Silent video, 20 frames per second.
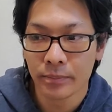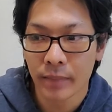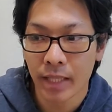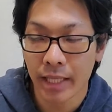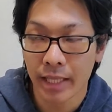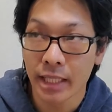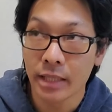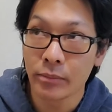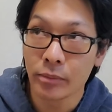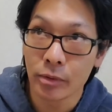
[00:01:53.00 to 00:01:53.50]
I
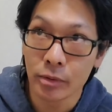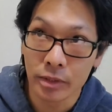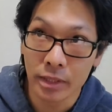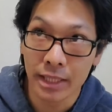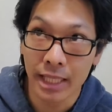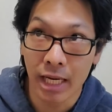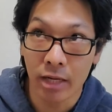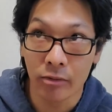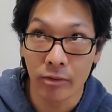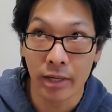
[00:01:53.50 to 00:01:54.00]
think Bruce
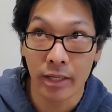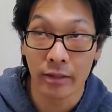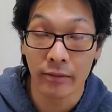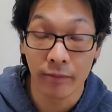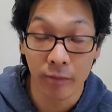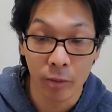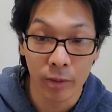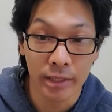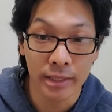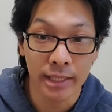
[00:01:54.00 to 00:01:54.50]
Lee outright
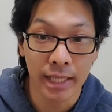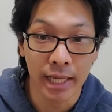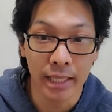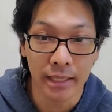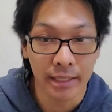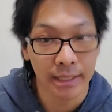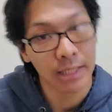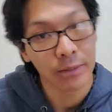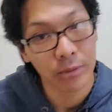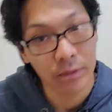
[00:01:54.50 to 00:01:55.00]
avoids that
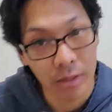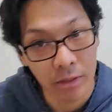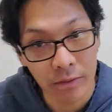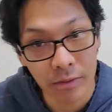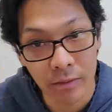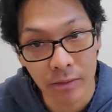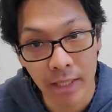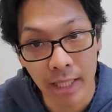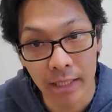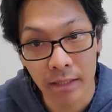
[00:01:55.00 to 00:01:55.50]
because he was
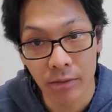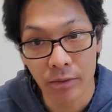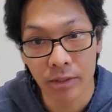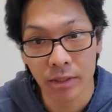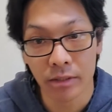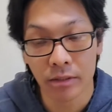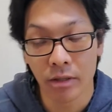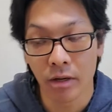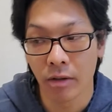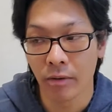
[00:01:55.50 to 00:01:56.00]
also lactose
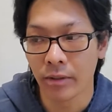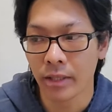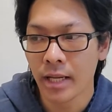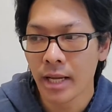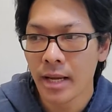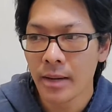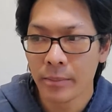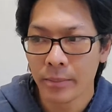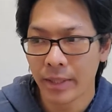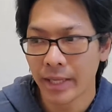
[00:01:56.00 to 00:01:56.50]
intolerant.
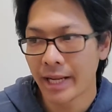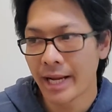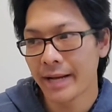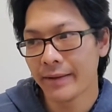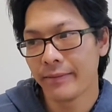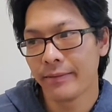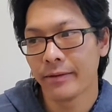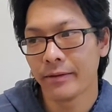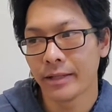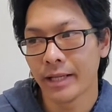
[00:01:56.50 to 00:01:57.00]
But I
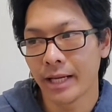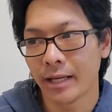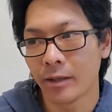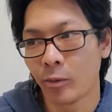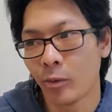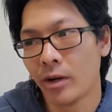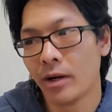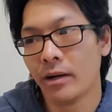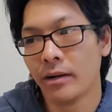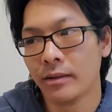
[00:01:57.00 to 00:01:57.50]
feel like,
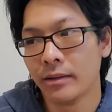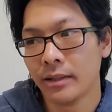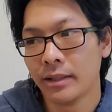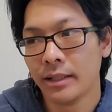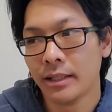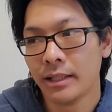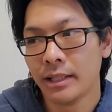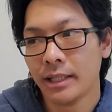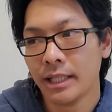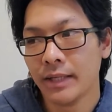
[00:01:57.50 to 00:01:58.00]
well,
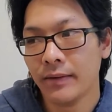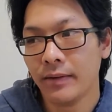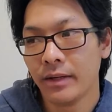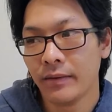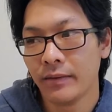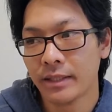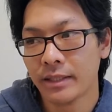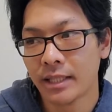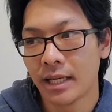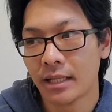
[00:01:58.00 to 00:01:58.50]
even
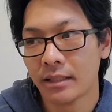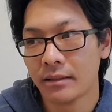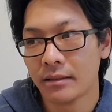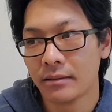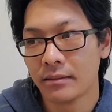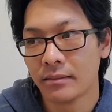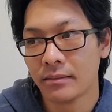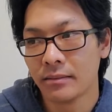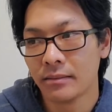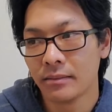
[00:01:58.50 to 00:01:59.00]
if I
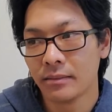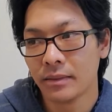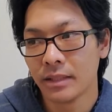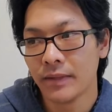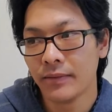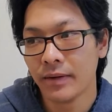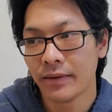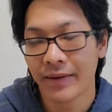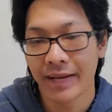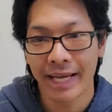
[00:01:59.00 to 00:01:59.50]

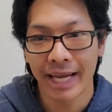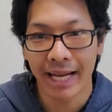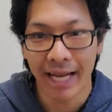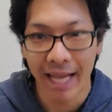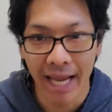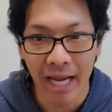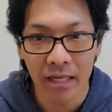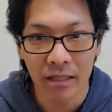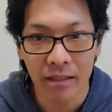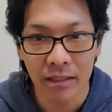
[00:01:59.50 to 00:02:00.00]
can't
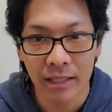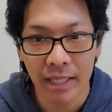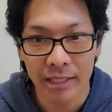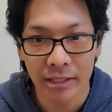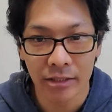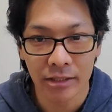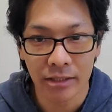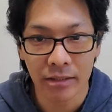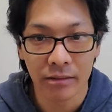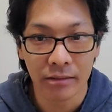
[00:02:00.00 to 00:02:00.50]
handle it, I
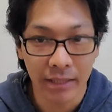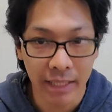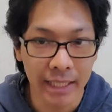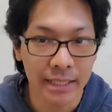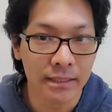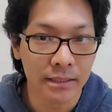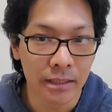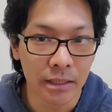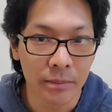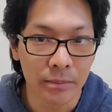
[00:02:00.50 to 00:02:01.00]
should still
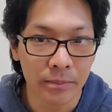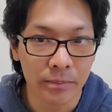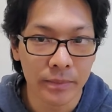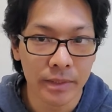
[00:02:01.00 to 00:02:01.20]
get some.